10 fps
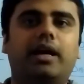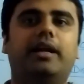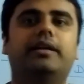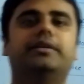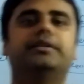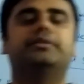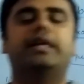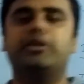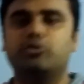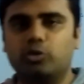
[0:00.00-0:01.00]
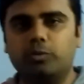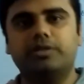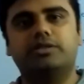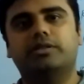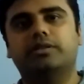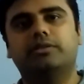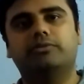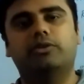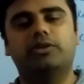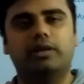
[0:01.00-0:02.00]
and thank you so much
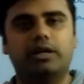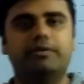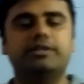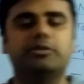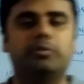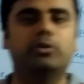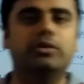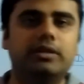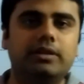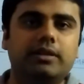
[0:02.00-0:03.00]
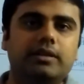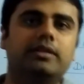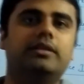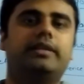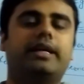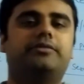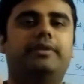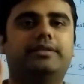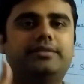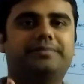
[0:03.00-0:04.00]
for your love and support. Thanks,
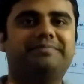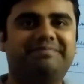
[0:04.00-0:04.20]
friends.